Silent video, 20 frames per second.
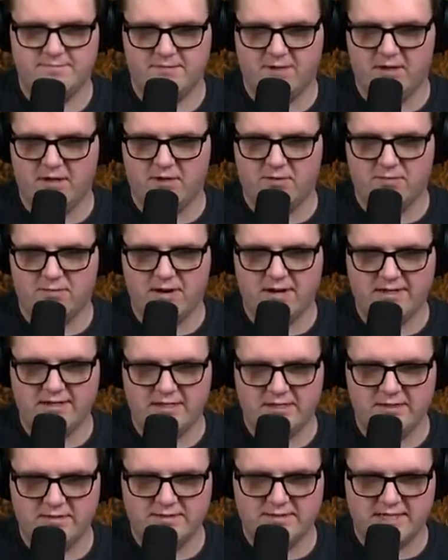right, you
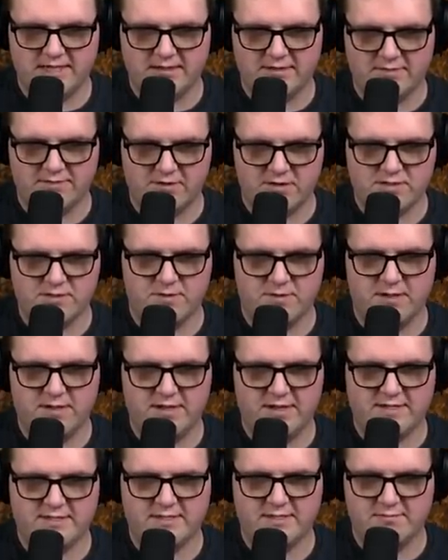take the first one. That
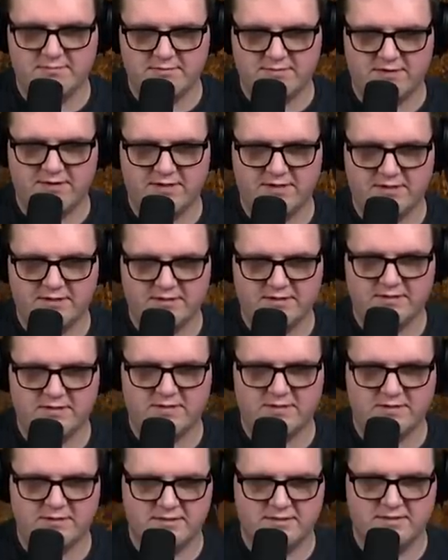seems fair. I put one on there
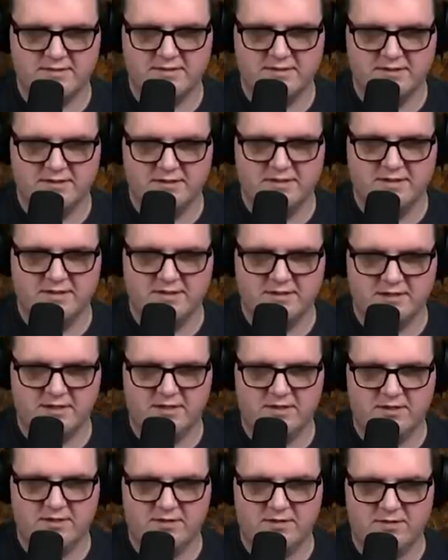before you guys came oh, over.
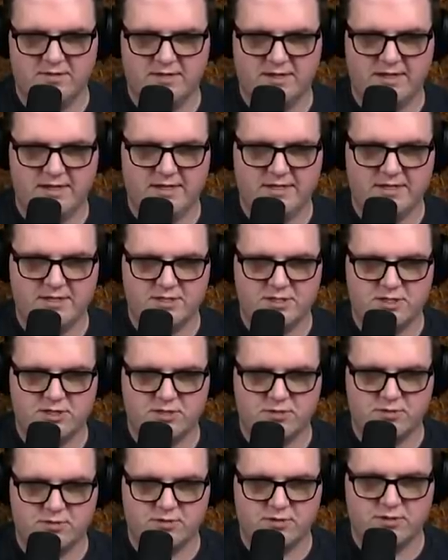Okay. I put my fish. Sure,
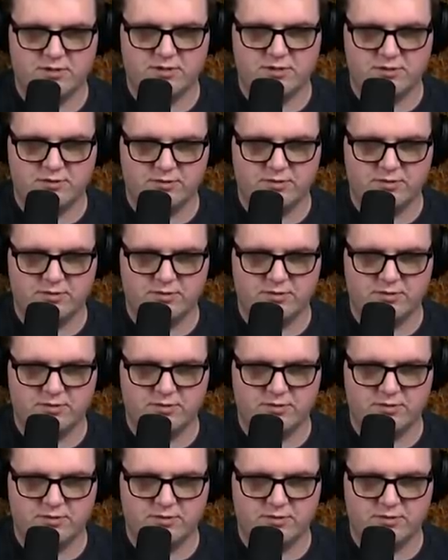sure.